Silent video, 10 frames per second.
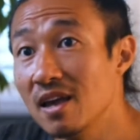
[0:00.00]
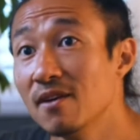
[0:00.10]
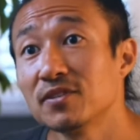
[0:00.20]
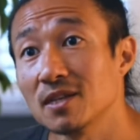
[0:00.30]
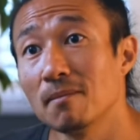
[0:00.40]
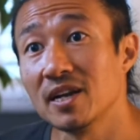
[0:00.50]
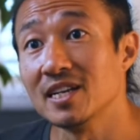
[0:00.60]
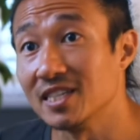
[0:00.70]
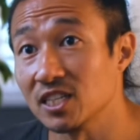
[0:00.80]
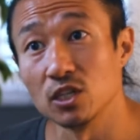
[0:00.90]
If
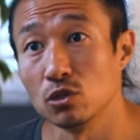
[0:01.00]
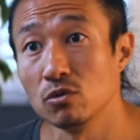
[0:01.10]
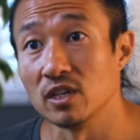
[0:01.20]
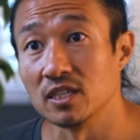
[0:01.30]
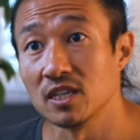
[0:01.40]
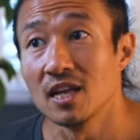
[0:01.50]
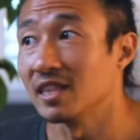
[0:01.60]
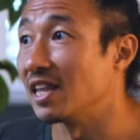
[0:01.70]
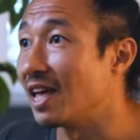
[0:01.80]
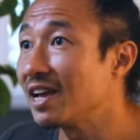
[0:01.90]
somebody doesn't do this,
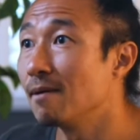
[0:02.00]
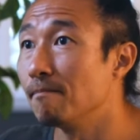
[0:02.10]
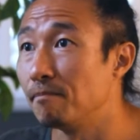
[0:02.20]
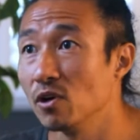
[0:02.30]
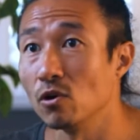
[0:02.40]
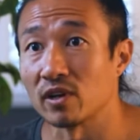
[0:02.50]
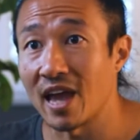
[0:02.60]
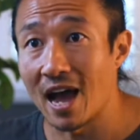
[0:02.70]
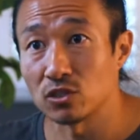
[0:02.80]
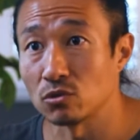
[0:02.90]
then they can
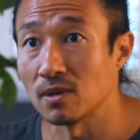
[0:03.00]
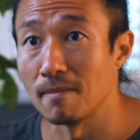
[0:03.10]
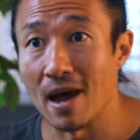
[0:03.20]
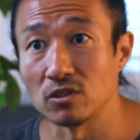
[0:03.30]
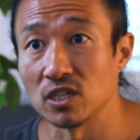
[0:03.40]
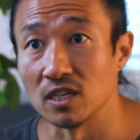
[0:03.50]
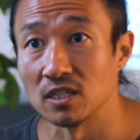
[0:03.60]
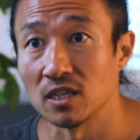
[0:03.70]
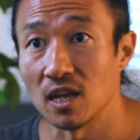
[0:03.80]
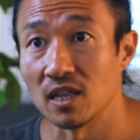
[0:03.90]
build castles and
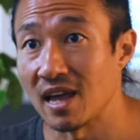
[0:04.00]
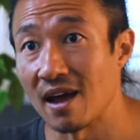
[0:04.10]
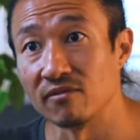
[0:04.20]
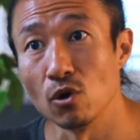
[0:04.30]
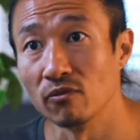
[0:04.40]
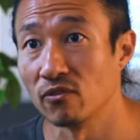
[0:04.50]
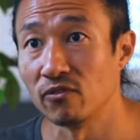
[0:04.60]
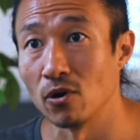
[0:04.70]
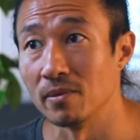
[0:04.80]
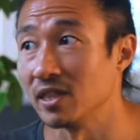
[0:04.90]
mountains and they have no
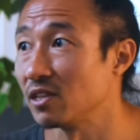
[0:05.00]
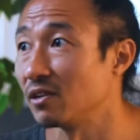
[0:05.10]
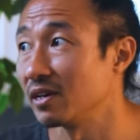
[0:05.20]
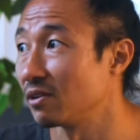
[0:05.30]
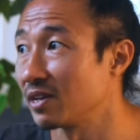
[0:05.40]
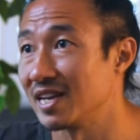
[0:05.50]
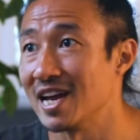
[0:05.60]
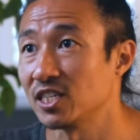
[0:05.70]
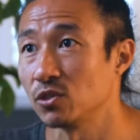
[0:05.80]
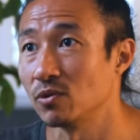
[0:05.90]
fulfillment. They don't
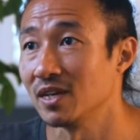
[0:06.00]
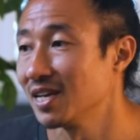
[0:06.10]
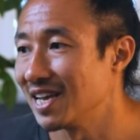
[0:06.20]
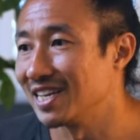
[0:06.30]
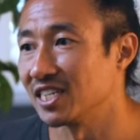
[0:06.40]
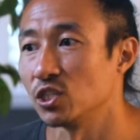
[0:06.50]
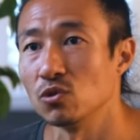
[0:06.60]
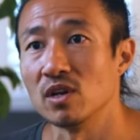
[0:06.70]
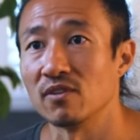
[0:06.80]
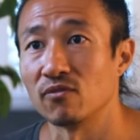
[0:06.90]
connect to it. It doesn't
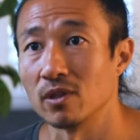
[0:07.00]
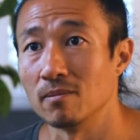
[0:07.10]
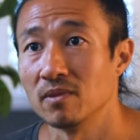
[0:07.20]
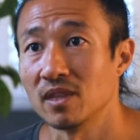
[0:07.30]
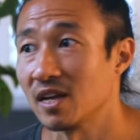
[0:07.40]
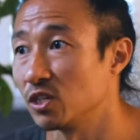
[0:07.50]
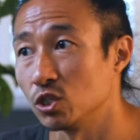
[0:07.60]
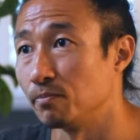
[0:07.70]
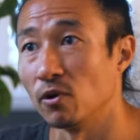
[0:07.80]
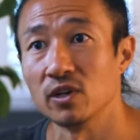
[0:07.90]
do anything for them. They can
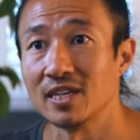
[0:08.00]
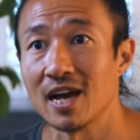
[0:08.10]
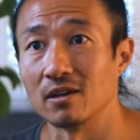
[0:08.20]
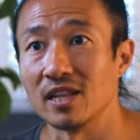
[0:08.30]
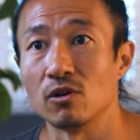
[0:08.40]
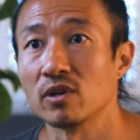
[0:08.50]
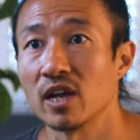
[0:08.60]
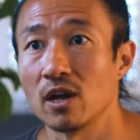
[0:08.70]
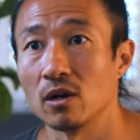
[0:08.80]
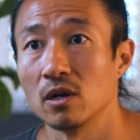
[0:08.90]
just burn it down. They don't
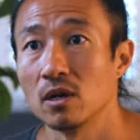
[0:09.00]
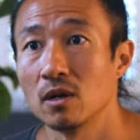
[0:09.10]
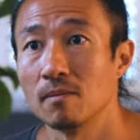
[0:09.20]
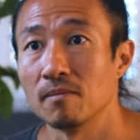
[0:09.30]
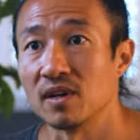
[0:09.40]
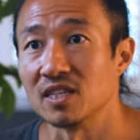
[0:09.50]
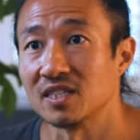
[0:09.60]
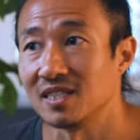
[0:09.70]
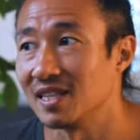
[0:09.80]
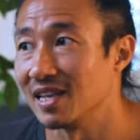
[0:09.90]
care
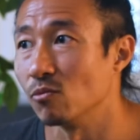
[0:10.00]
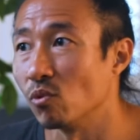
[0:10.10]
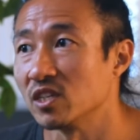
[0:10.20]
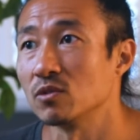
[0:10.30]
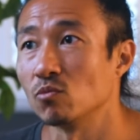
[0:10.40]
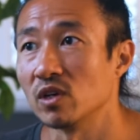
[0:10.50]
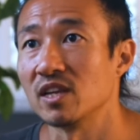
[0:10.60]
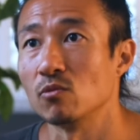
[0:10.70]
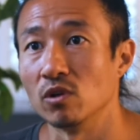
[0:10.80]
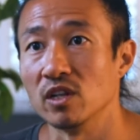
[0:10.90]
because it wasn't
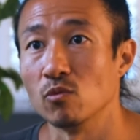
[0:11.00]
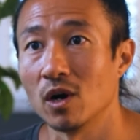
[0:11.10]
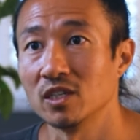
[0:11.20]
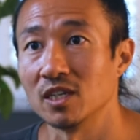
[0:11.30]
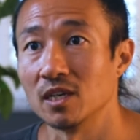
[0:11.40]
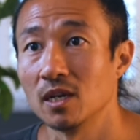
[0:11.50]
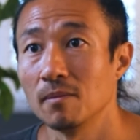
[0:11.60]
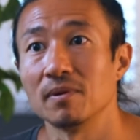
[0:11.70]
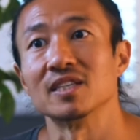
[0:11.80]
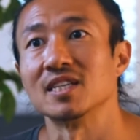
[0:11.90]
what they really wanted,
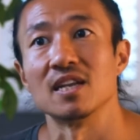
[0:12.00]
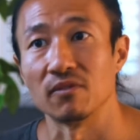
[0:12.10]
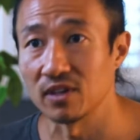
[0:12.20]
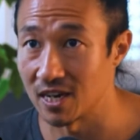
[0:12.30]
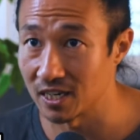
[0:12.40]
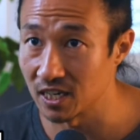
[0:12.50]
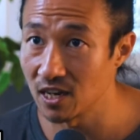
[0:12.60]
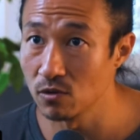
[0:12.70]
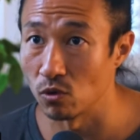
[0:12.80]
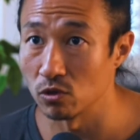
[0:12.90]
because they never
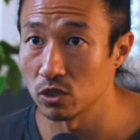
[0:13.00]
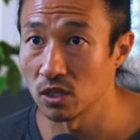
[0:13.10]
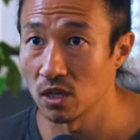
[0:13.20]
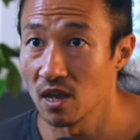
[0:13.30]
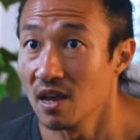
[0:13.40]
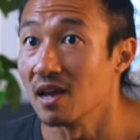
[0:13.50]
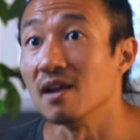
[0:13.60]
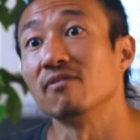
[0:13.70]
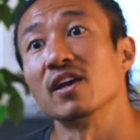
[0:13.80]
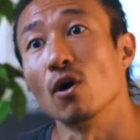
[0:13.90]
connected inwards.
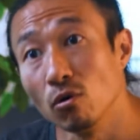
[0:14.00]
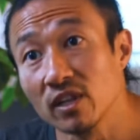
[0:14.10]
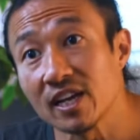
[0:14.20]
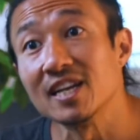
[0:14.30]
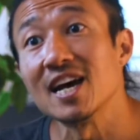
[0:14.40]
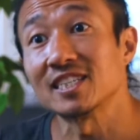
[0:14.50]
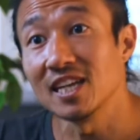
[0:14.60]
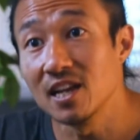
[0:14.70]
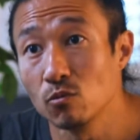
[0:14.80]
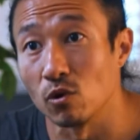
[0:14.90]
If they only
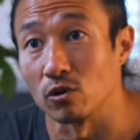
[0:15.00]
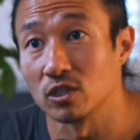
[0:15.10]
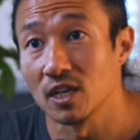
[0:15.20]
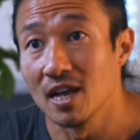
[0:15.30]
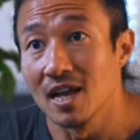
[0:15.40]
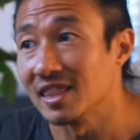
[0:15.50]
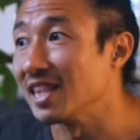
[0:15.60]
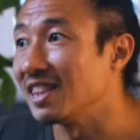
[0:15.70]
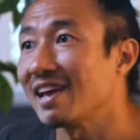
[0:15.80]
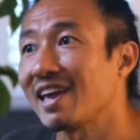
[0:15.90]
connect inwards,
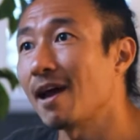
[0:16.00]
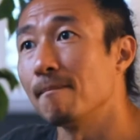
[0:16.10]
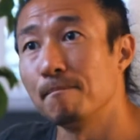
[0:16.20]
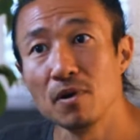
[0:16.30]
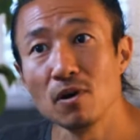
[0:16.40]
then they can't